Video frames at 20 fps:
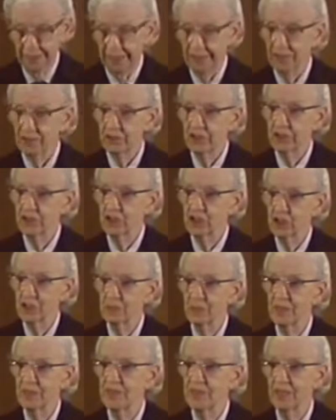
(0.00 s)
and she has
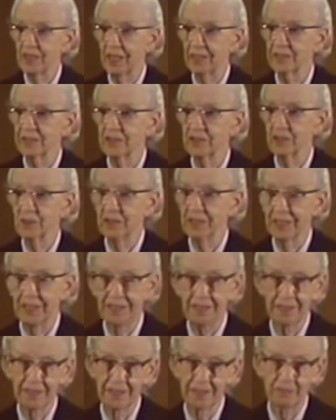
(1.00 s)
just been selected to
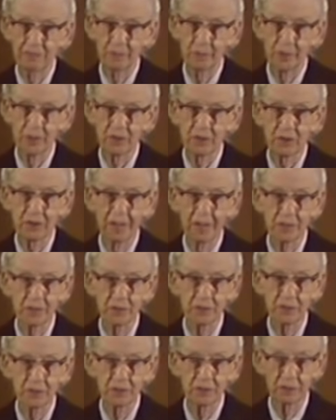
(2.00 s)
attend the Naval
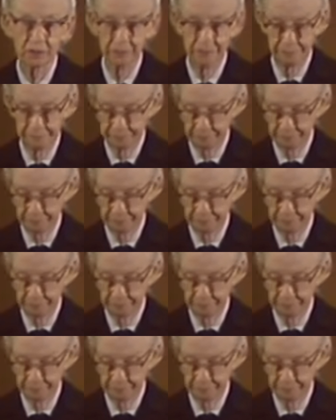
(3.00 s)
Postgraduate School.